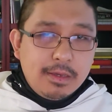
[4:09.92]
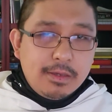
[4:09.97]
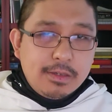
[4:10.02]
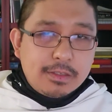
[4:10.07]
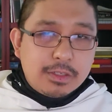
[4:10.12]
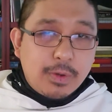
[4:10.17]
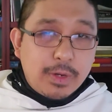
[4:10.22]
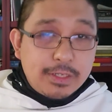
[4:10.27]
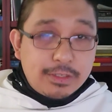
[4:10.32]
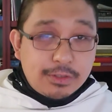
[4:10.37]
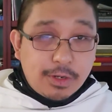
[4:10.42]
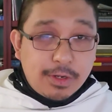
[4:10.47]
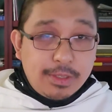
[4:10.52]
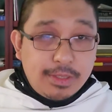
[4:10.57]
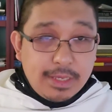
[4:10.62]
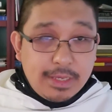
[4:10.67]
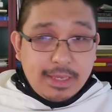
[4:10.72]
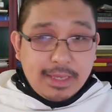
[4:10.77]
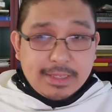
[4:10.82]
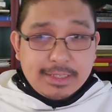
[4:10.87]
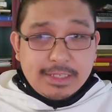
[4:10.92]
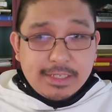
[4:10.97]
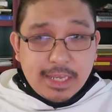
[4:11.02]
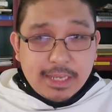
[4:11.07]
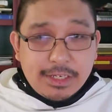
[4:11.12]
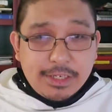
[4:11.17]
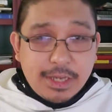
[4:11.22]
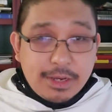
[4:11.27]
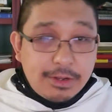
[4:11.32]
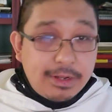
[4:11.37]
So I started thinking and
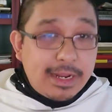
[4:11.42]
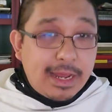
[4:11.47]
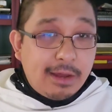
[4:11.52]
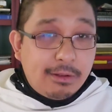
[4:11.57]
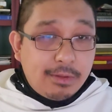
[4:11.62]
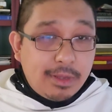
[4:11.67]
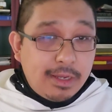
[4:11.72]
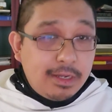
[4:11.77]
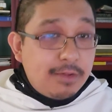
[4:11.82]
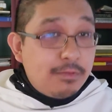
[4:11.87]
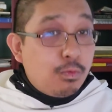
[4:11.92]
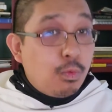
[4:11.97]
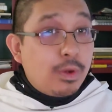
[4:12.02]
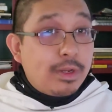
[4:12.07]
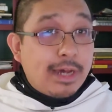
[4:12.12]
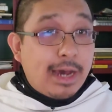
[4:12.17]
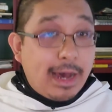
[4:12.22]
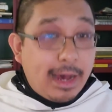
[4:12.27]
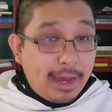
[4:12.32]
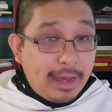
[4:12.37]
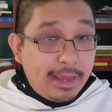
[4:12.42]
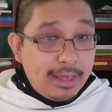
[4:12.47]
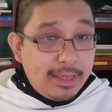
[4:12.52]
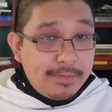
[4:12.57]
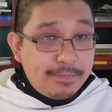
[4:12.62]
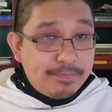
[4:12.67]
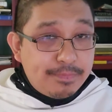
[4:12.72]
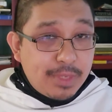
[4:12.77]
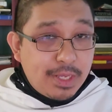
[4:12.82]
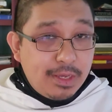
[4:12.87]
sketching out an outline of what
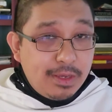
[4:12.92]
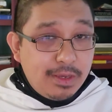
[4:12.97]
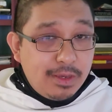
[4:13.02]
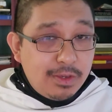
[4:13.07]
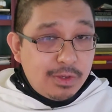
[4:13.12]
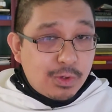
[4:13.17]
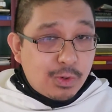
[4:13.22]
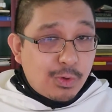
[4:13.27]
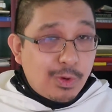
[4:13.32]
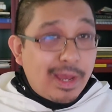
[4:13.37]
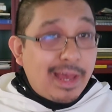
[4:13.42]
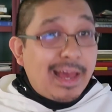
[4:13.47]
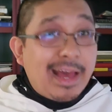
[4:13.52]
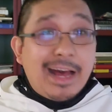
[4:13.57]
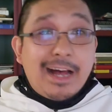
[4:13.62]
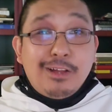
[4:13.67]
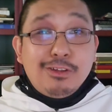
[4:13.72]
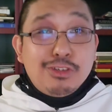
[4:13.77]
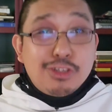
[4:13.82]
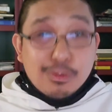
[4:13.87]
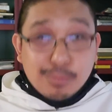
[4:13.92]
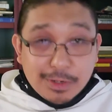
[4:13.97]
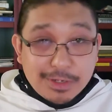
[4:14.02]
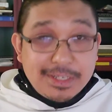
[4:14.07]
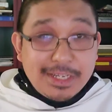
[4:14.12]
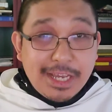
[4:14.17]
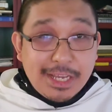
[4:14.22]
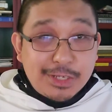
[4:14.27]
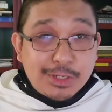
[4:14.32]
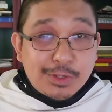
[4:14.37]
I, your algebra
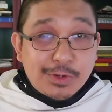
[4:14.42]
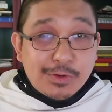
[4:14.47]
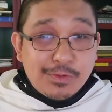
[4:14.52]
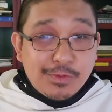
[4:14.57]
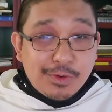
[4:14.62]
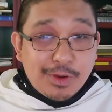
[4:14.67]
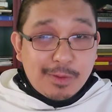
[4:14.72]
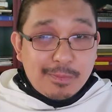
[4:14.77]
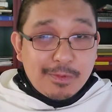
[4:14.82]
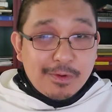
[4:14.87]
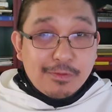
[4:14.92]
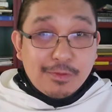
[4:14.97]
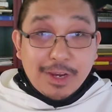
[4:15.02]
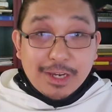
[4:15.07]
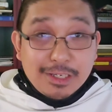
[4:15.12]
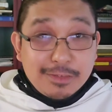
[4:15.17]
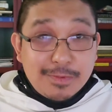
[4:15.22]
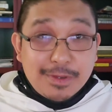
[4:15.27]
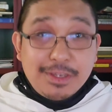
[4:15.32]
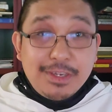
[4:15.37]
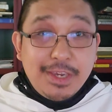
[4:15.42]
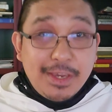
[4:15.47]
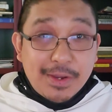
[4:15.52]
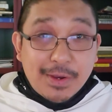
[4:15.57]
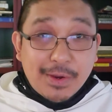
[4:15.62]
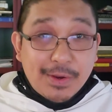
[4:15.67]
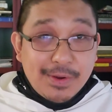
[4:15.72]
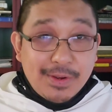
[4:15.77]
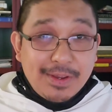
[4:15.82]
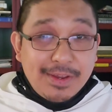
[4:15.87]
teacher from freshman
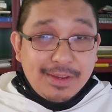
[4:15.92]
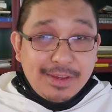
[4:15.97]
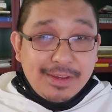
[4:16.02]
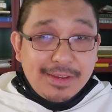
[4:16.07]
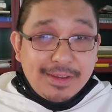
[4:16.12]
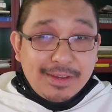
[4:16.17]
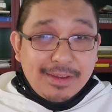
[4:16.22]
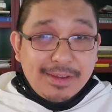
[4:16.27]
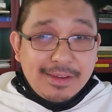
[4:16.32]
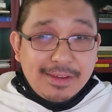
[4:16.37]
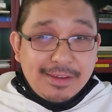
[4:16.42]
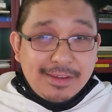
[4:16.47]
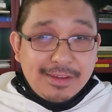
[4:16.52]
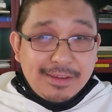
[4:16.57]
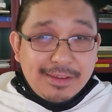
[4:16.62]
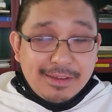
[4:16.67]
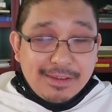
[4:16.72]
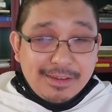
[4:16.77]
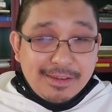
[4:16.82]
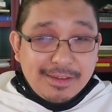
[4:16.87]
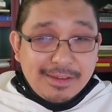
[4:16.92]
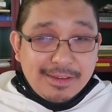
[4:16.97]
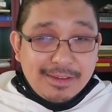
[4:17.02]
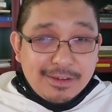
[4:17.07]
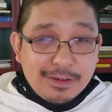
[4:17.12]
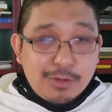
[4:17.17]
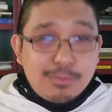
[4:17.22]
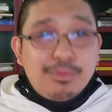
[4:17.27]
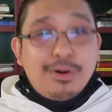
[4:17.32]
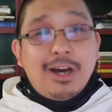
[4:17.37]
year,
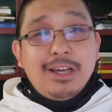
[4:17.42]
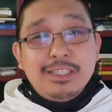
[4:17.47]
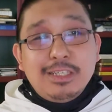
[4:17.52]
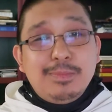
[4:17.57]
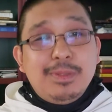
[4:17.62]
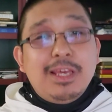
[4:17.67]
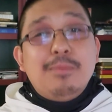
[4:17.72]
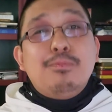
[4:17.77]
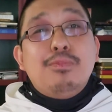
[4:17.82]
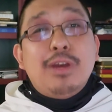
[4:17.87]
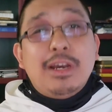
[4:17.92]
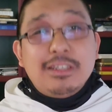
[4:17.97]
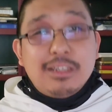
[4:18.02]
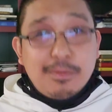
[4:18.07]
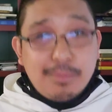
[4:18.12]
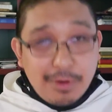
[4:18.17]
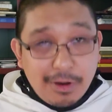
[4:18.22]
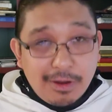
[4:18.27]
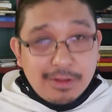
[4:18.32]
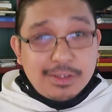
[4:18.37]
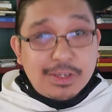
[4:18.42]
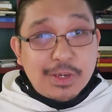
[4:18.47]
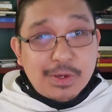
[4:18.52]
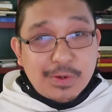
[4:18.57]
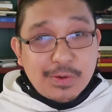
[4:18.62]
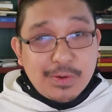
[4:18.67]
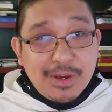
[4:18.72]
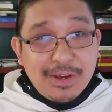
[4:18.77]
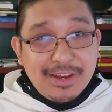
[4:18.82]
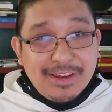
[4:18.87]
could possibly impress upon you
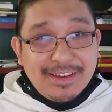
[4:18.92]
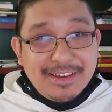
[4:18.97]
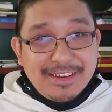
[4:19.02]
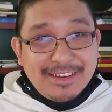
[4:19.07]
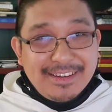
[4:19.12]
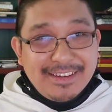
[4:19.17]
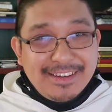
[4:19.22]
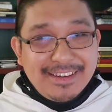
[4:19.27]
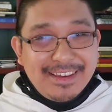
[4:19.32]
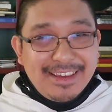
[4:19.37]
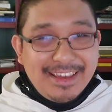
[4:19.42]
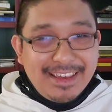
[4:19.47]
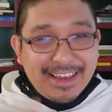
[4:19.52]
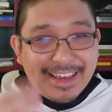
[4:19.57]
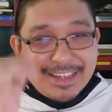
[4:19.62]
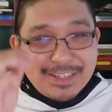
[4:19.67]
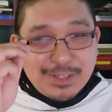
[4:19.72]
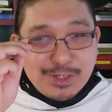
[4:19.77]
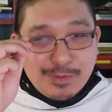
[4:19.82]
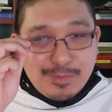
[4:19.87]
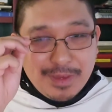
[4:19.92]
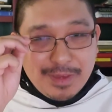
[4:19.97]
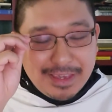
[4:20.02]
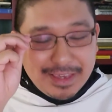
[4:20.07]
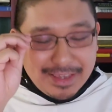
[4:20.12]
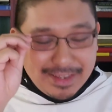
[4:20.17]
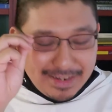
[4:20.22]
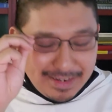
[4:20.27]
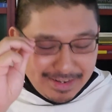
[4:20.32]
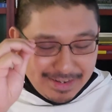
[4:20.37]
as you
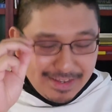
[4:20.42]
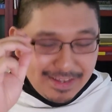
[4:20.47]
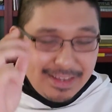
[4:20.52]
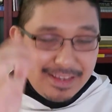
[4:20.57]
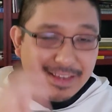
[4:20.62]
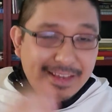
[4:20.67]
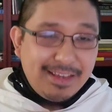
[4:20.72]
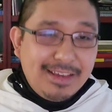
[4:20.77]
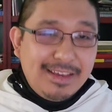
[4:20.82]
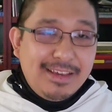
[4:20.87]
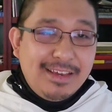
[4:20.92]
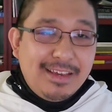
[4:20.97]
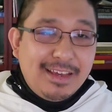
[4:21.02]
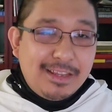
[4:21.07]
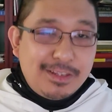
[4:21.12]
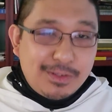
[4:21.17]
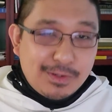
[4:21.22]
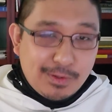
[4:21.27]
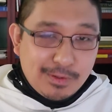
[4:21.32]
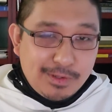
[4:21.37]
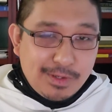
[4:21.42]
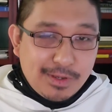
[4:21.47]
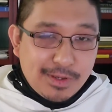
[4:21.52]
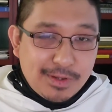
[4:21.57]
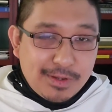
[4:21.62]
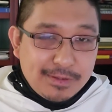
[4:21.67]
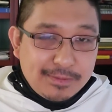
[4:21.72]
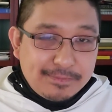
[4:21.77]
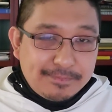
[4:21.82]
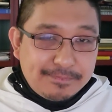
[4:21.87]
begin adulthood.